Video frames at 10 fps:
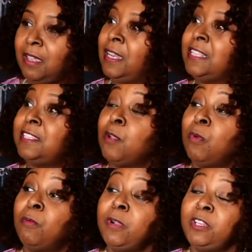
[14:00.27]
And I say,
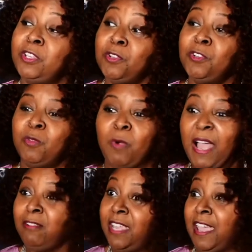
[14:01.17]
well, what do you do?
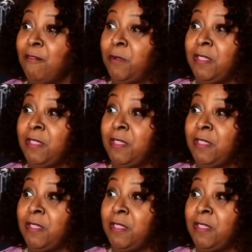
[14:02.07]
Well, I only have one